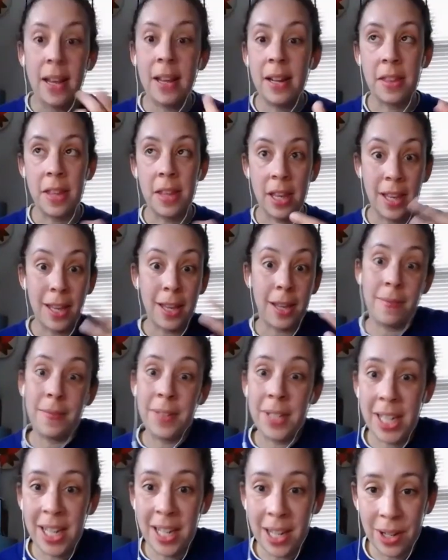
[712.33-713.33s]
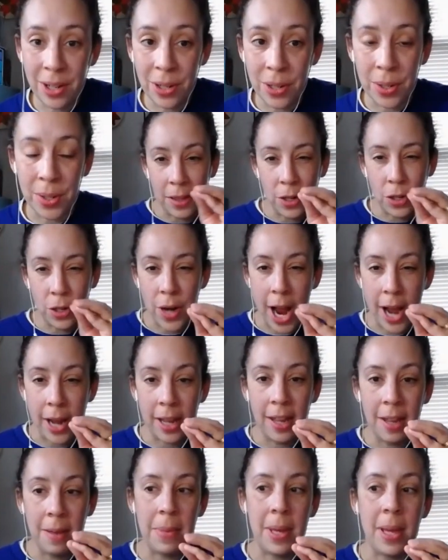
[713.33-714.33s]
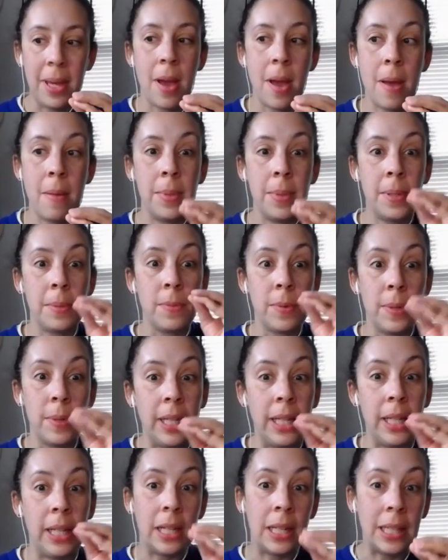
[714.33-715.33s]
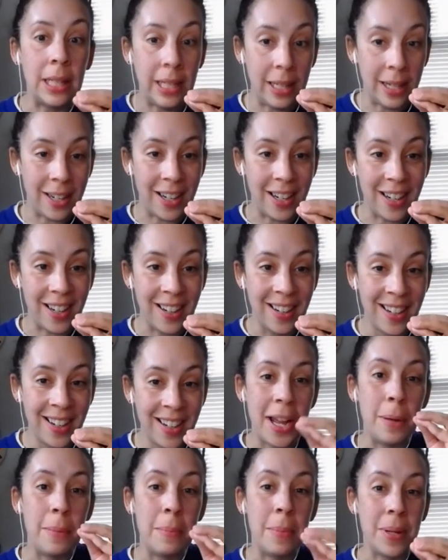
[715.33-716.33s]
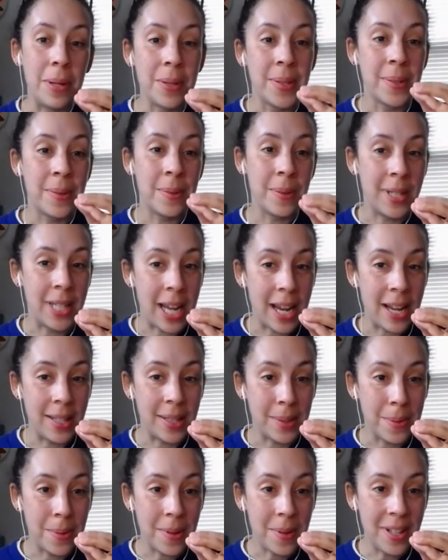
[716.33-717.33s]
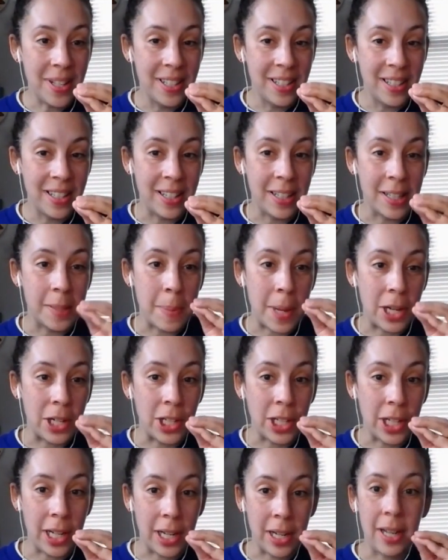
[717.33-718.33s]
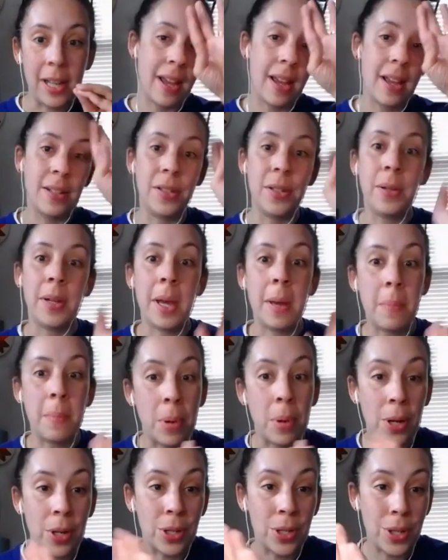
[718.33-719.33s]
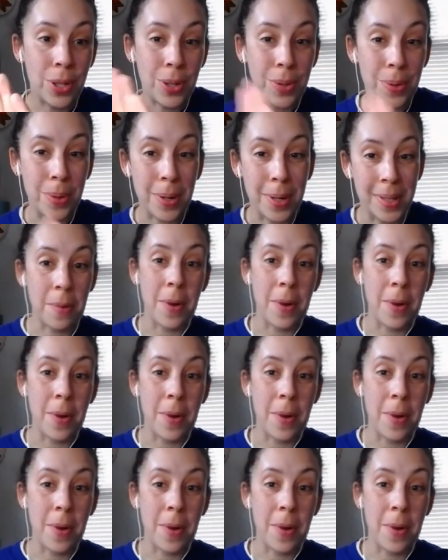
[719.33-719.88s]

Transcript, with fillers: And thinking of teenagers, the tracking becomes really clear in middle school and high school, especially as you get pushed towards